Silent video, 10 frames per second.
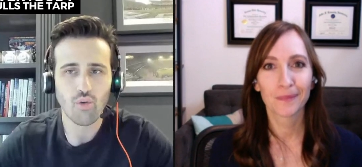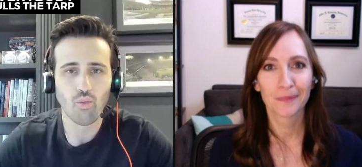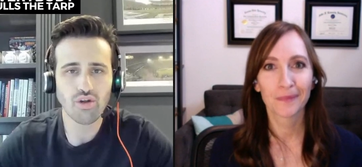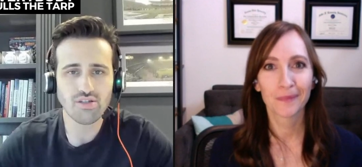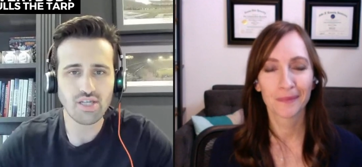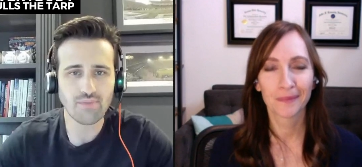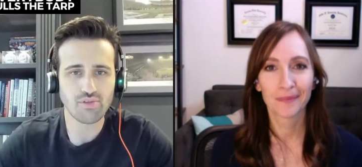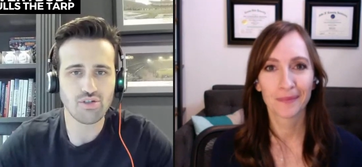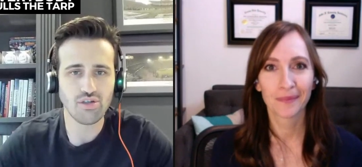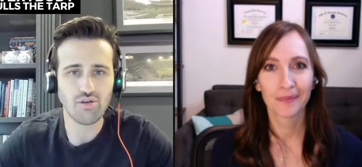Speaker 1: what
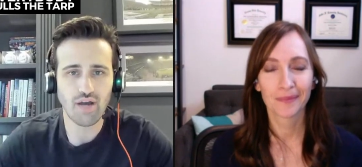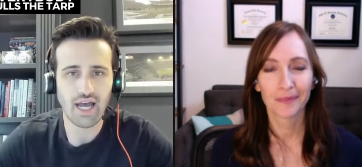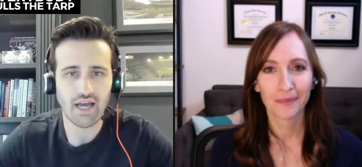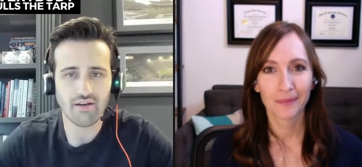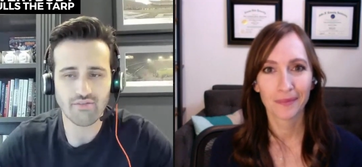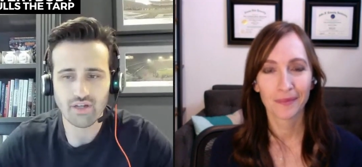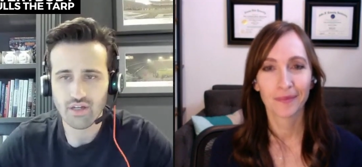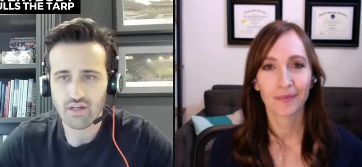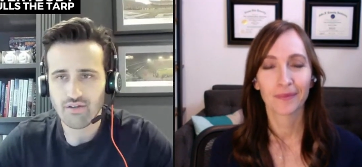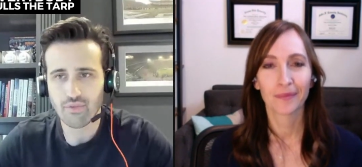tips do you have
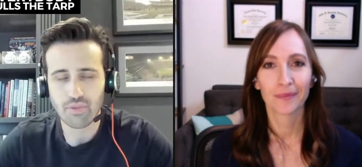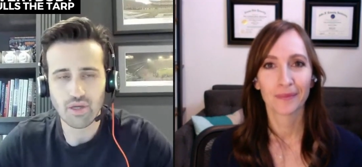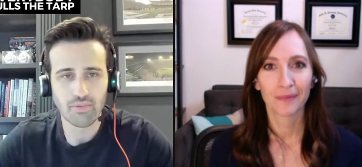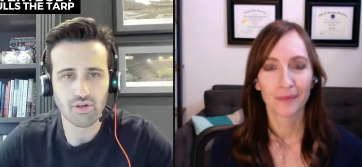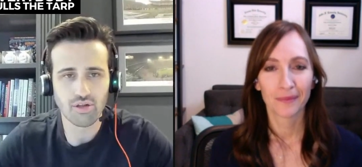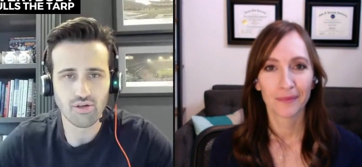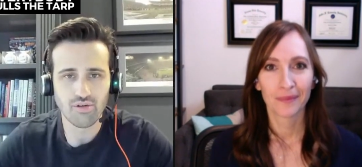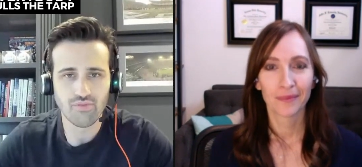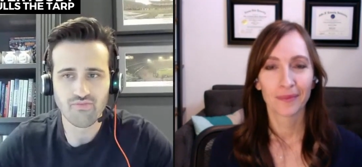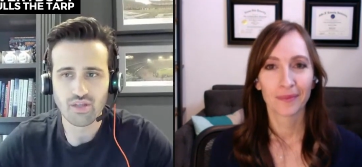for people
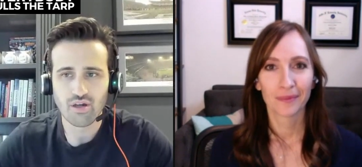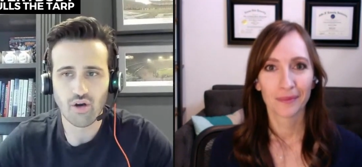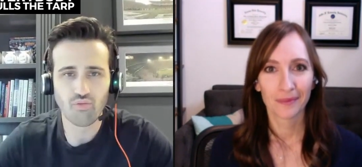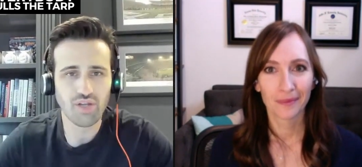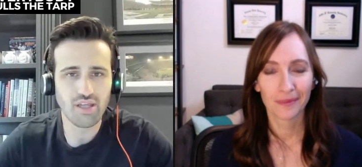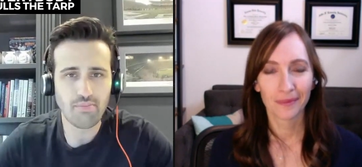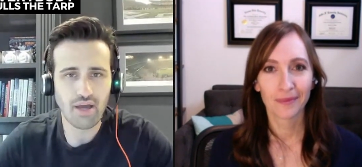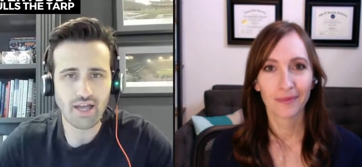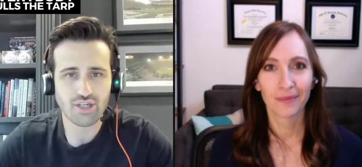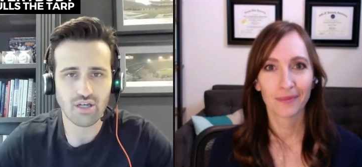who are really
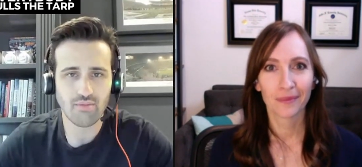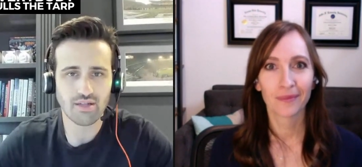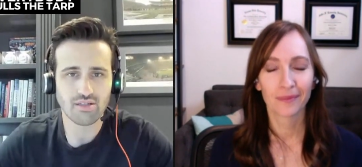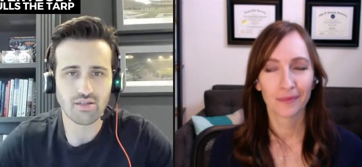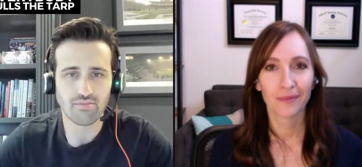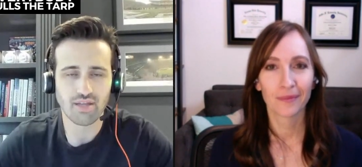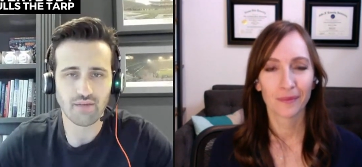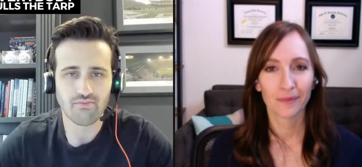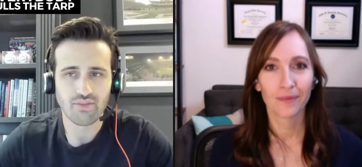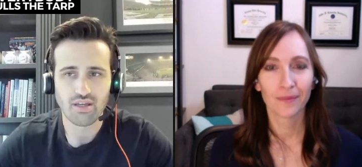passionate about something,
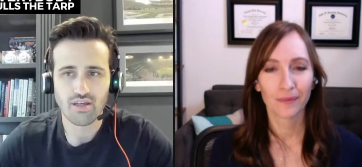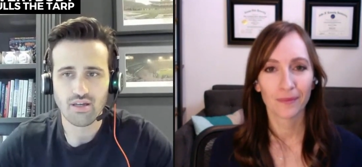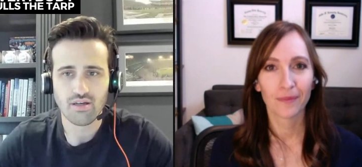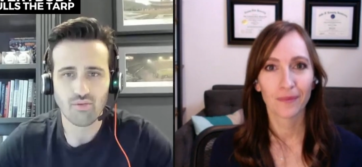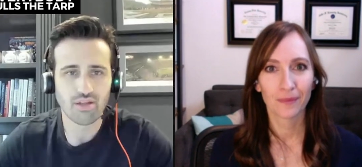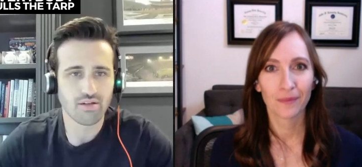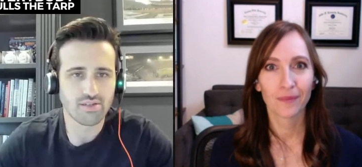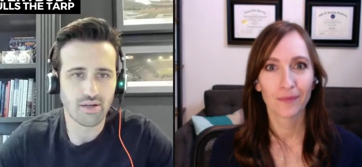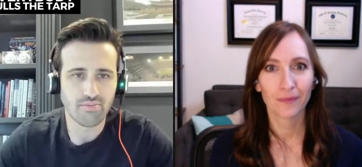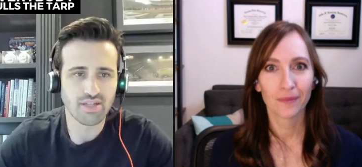whether it's
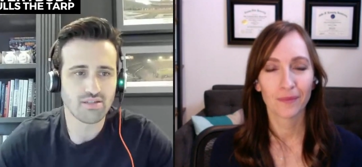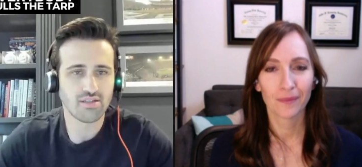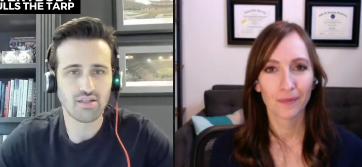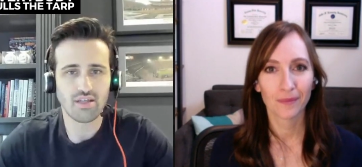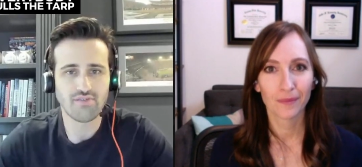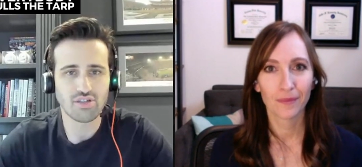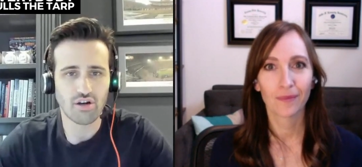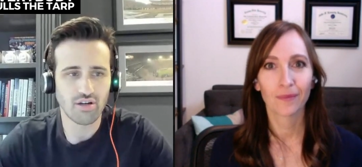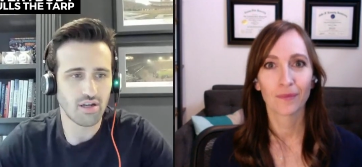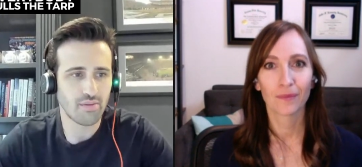their business that they've
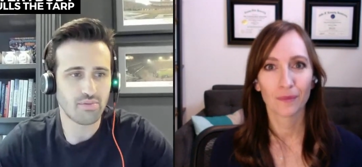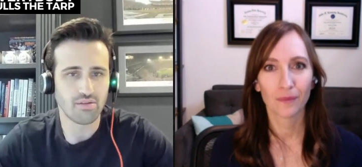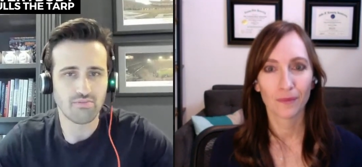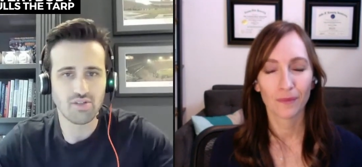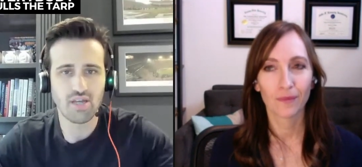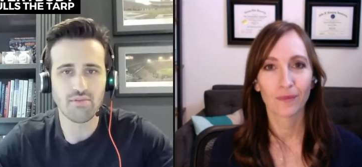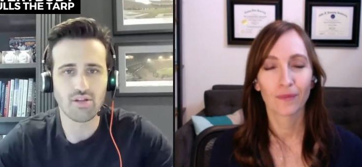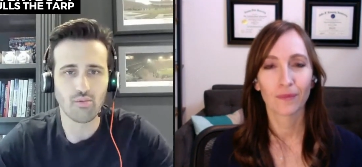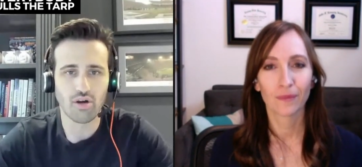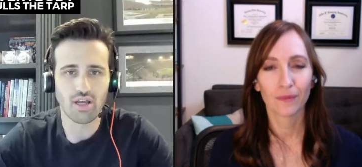started up, the team that
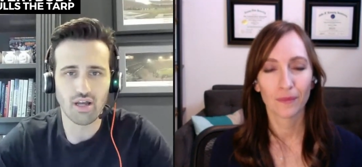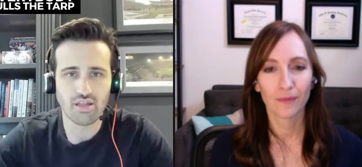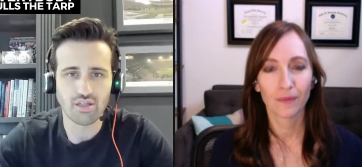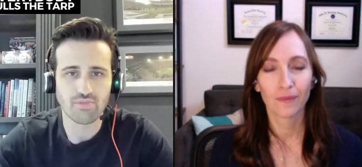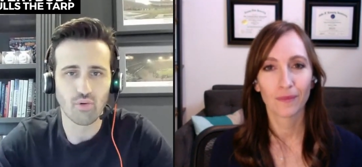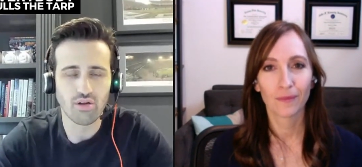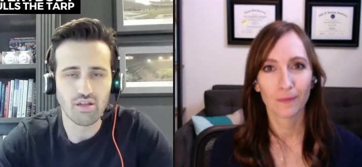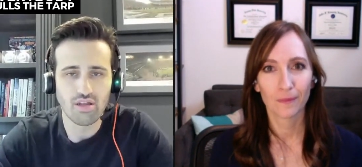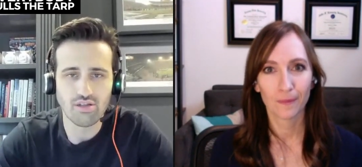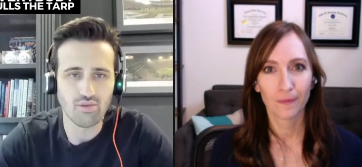they're working on, the sport
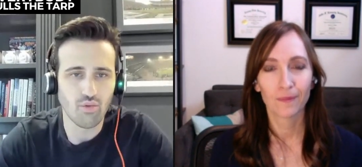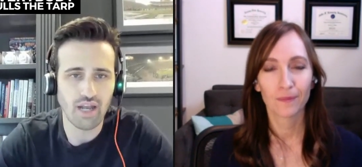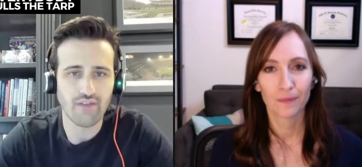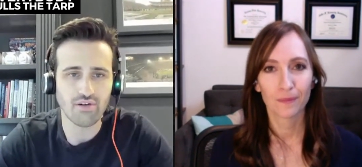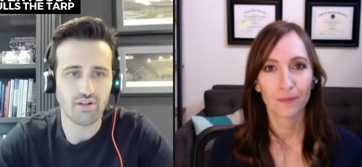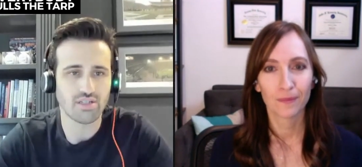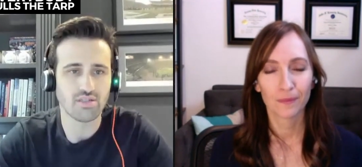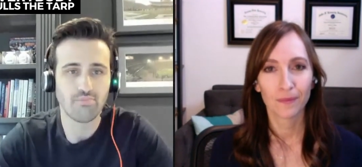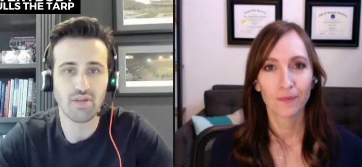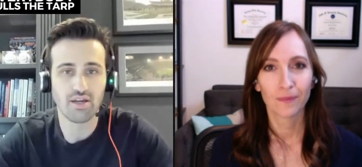that they do, whatever it is,
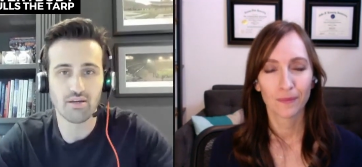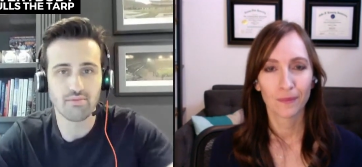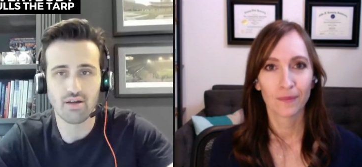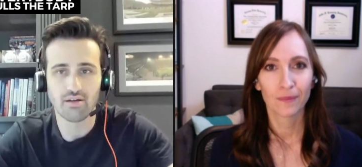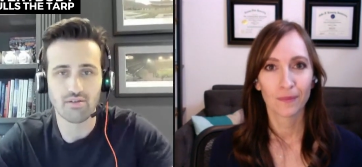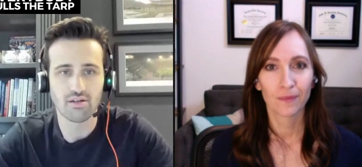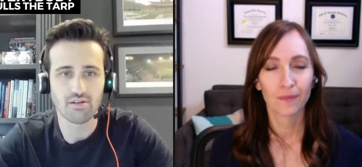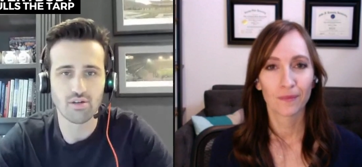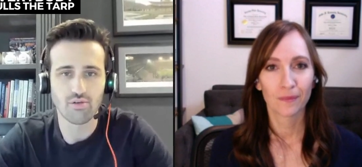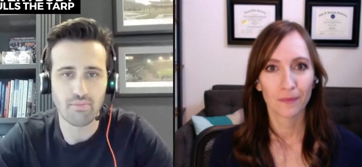being a, a,
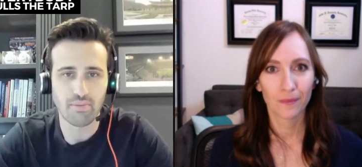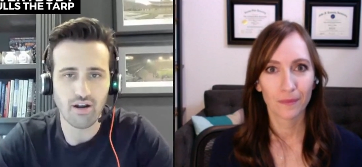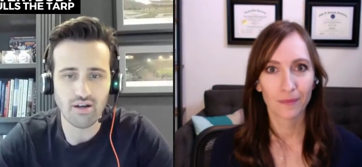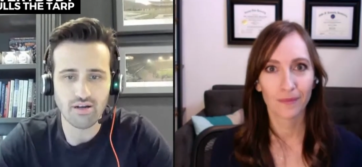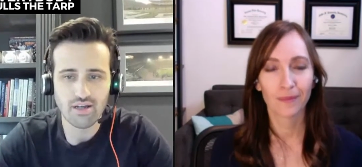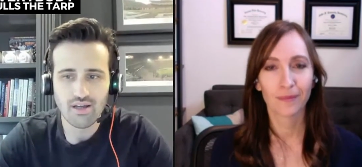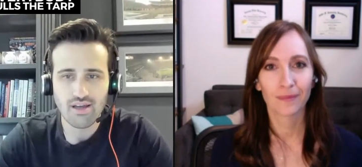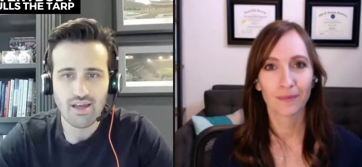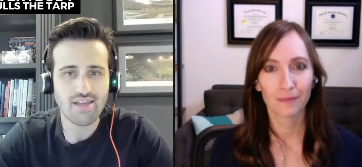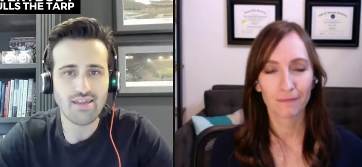a great parent,
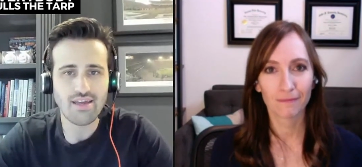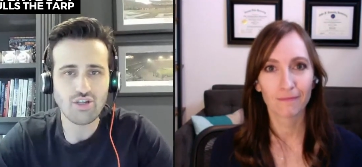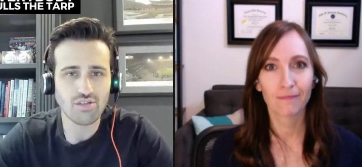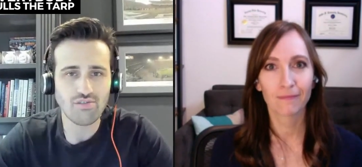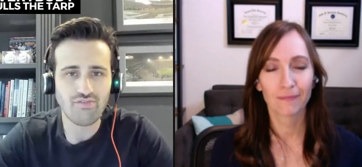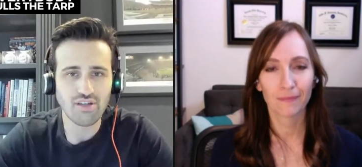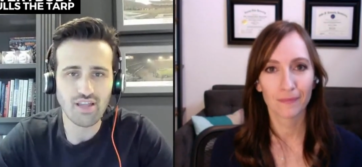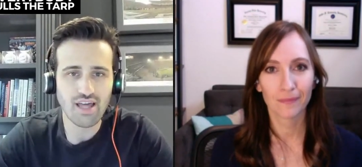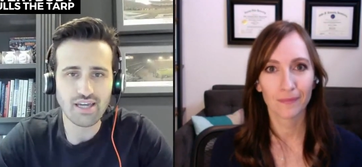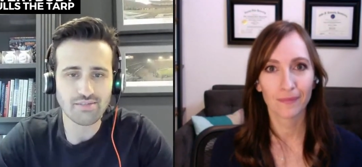and they mm-hmm. just feel
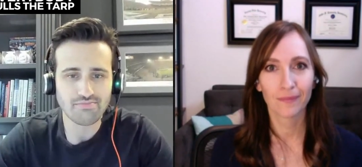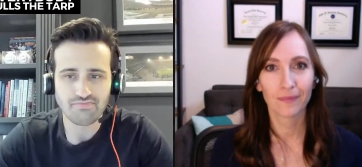like